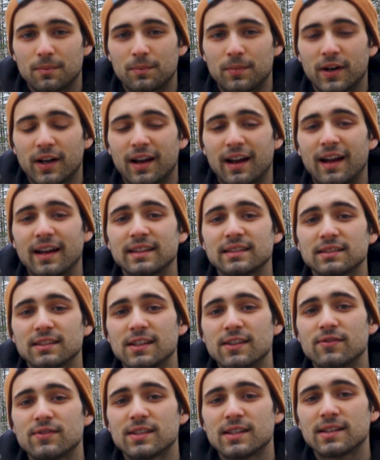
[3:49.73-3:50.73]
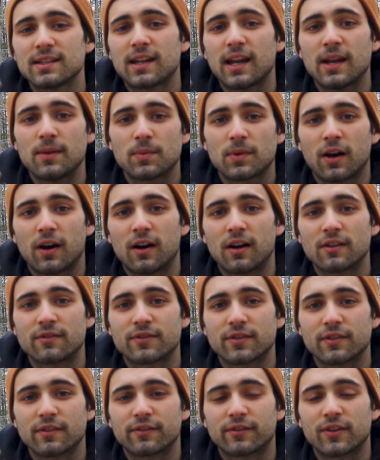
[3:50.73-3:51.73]
But I lived in Cape Cod
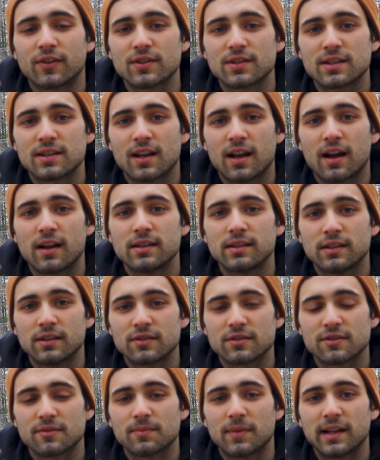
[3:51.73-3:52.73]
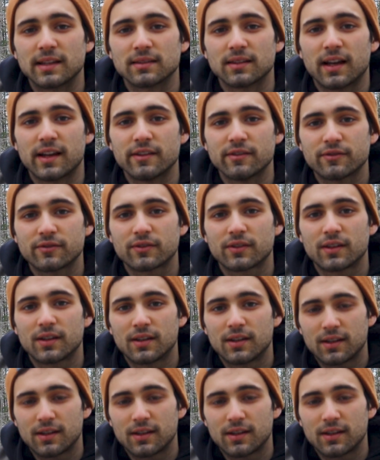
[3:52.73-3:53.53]
for the first 9 years of my life.